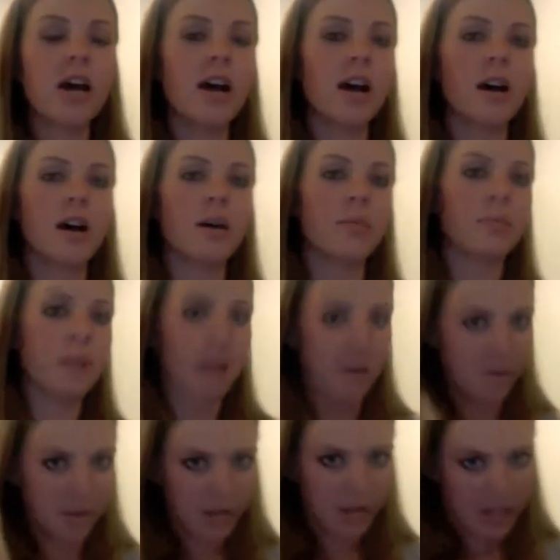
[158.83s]

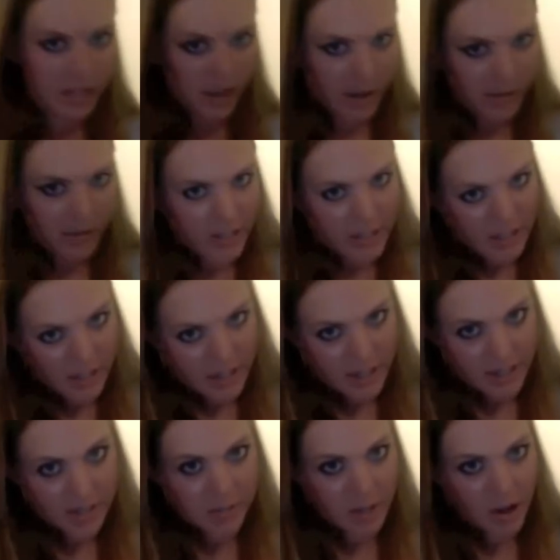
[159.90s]
Now, this obviously
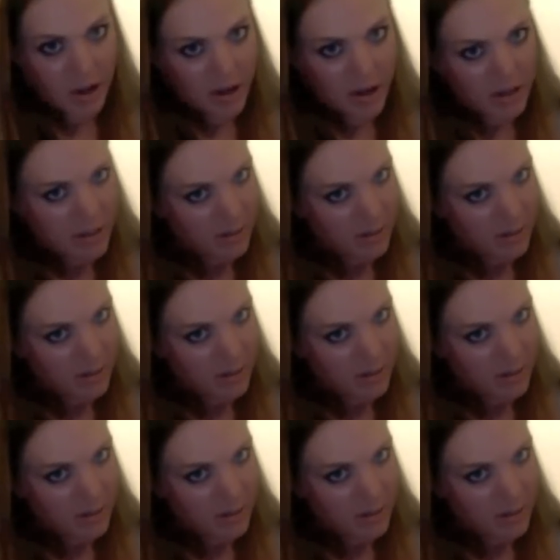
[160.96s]
is blonde,